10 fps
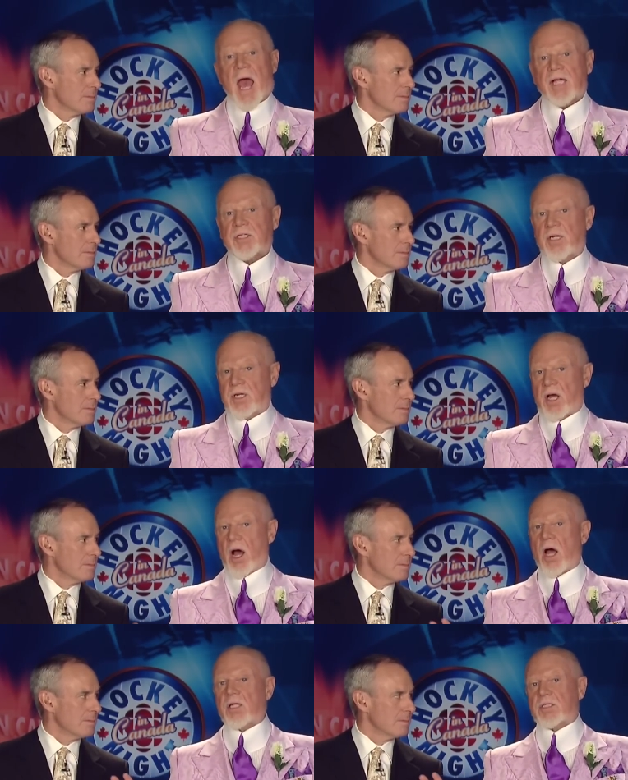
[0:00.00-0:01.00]
Speaker 1: actually,
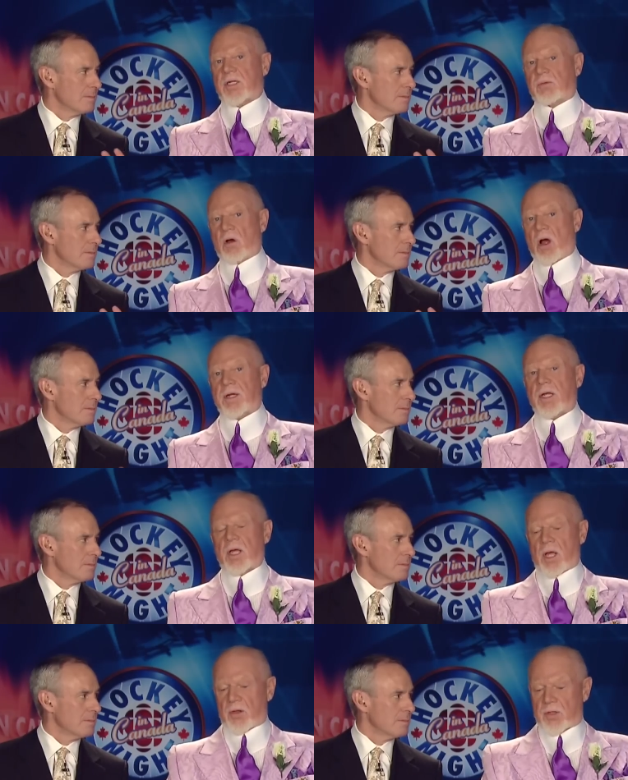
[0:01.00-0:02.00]
honestly, Ron,
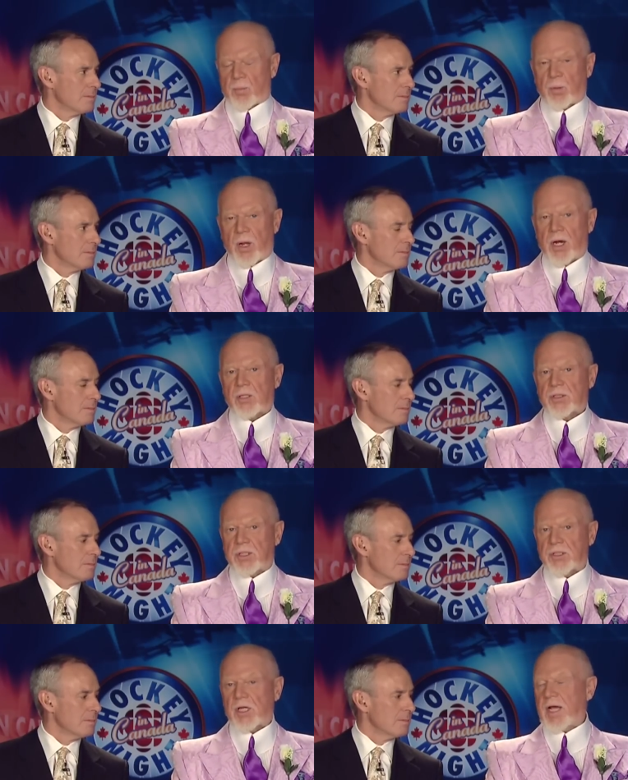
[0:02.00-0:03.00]
the players
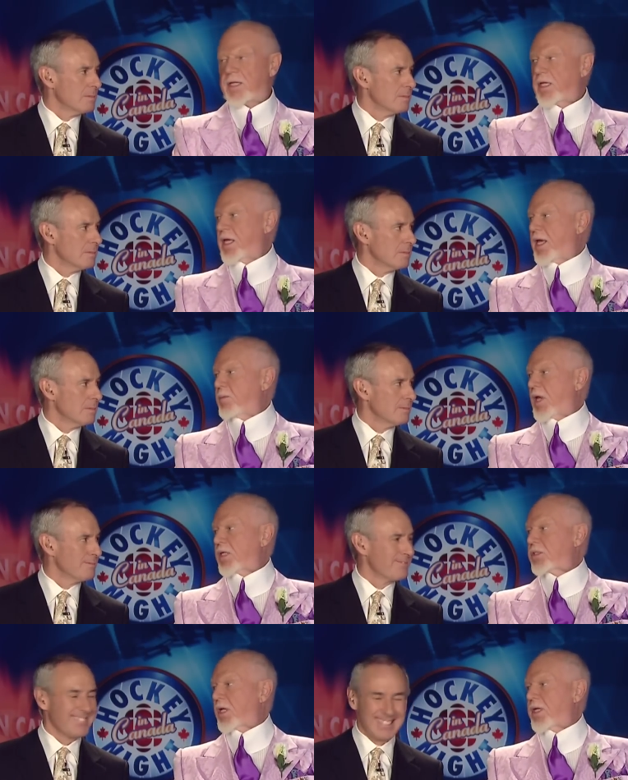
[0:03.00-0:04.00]
decided the game last
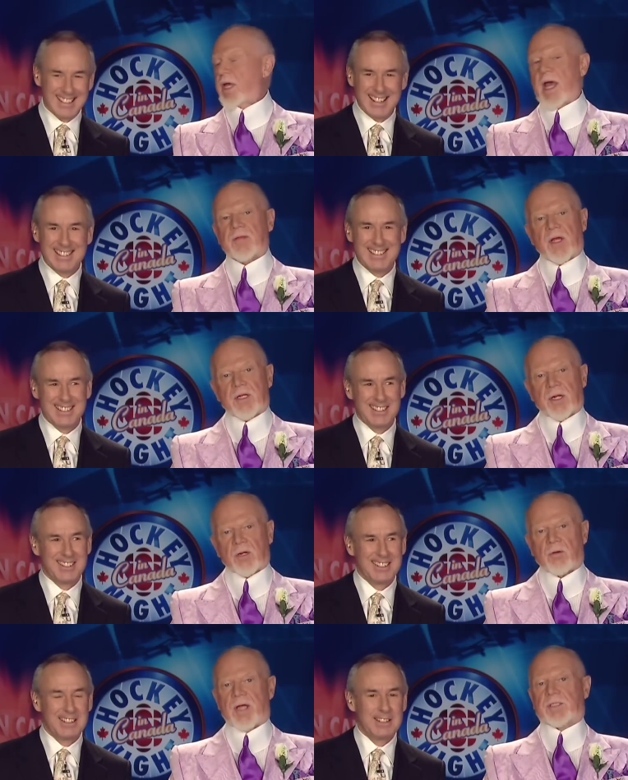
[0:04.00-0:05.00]
night, and they did a
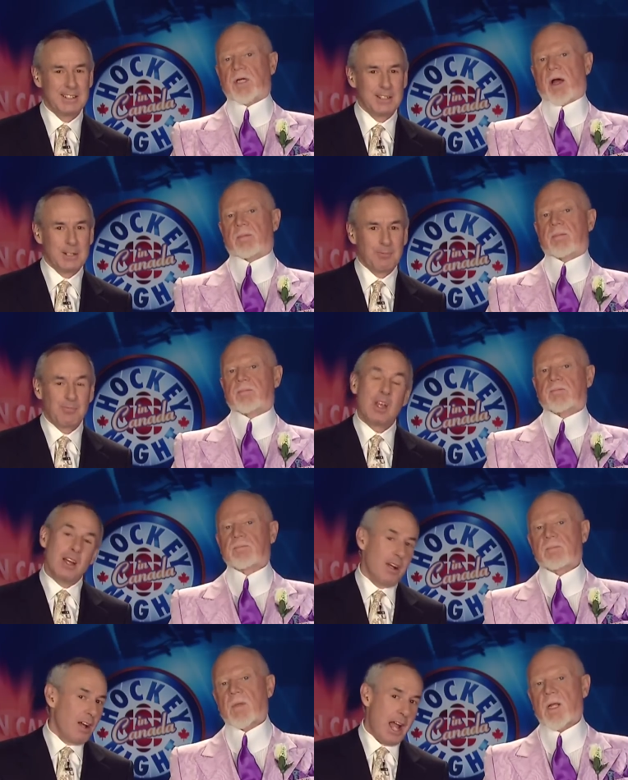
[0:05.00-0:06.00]
great job.
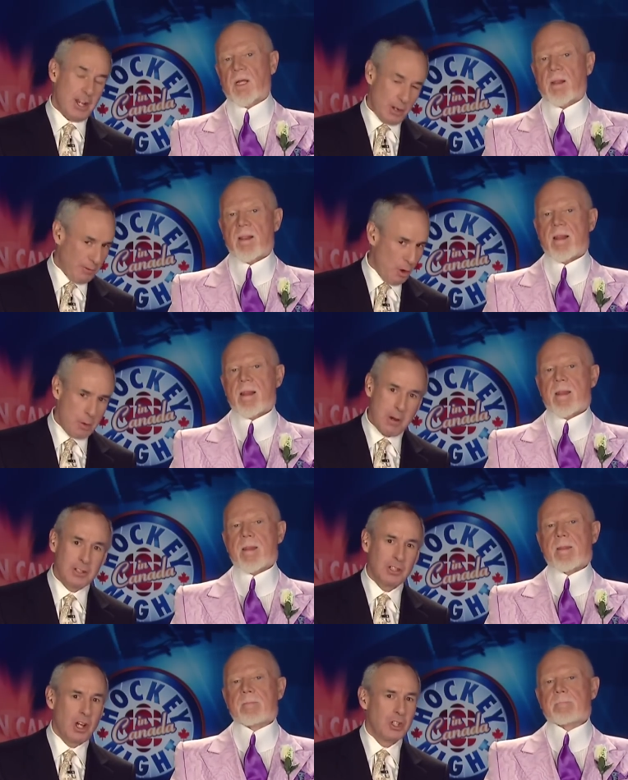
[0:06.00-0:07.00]
Speaker 2: And you have a whole
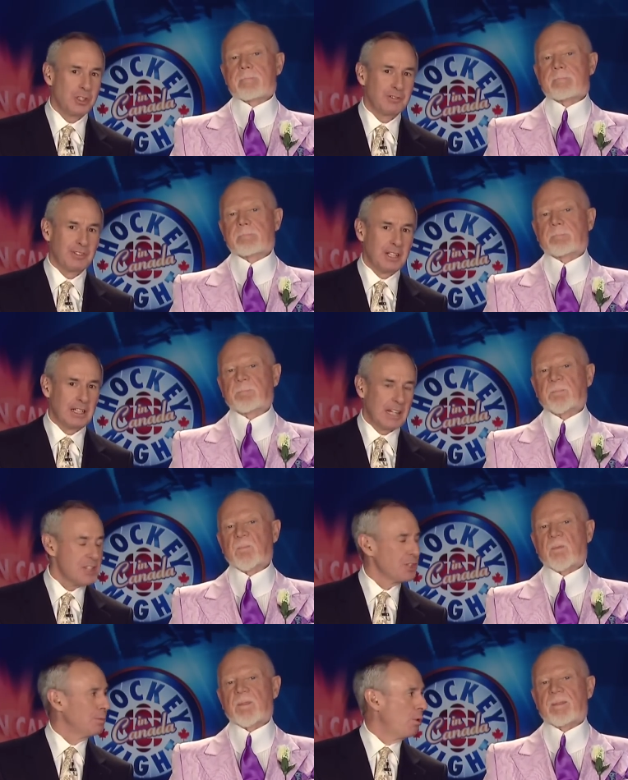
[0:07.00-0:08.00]
montage of uh, guys at
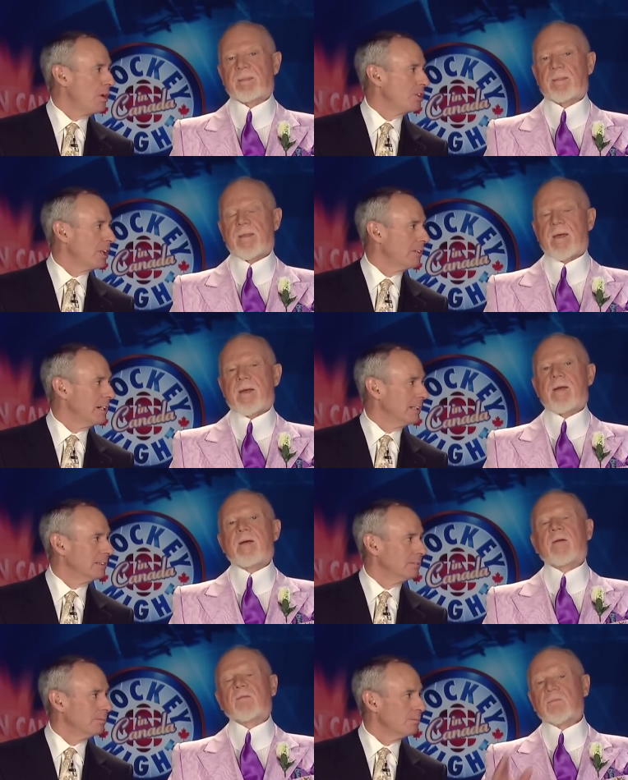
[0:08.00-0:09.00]
the point
Speaker 1: generating
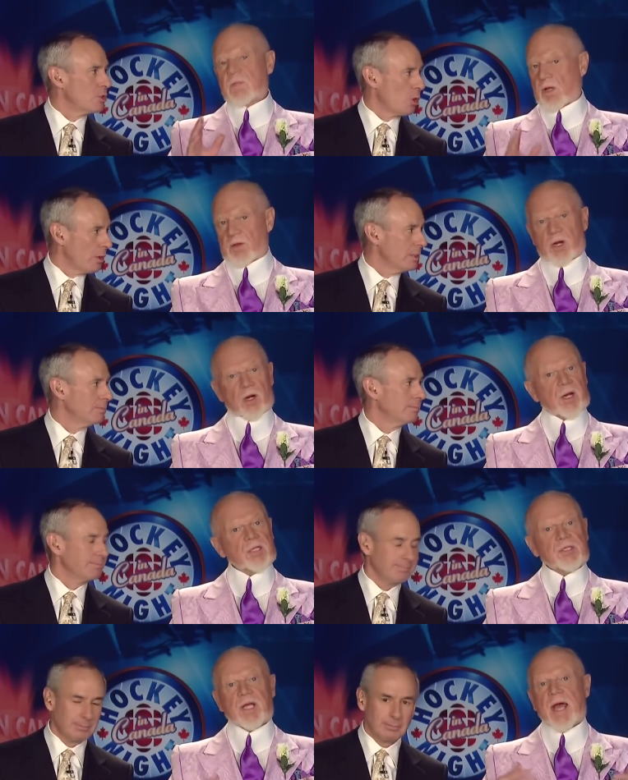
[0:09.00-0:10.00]
scoring. No, here it is
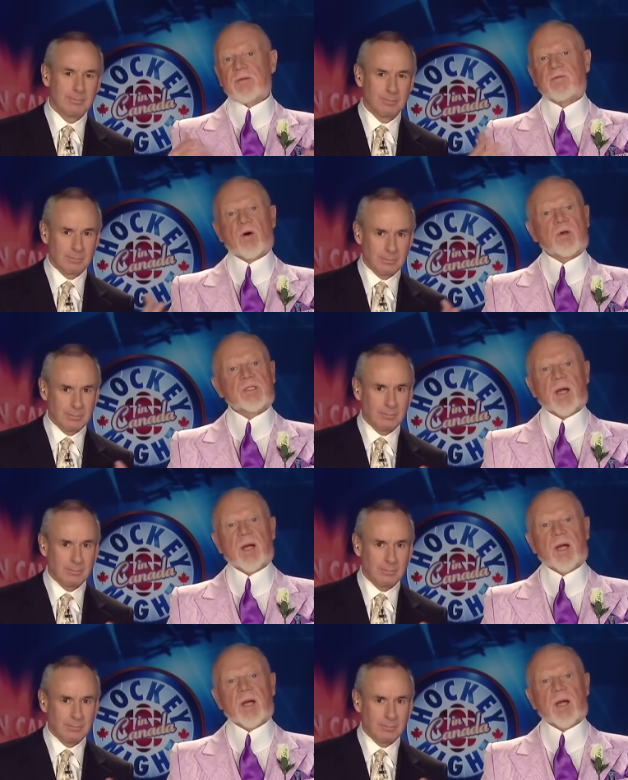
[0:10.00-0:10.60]
again, folks.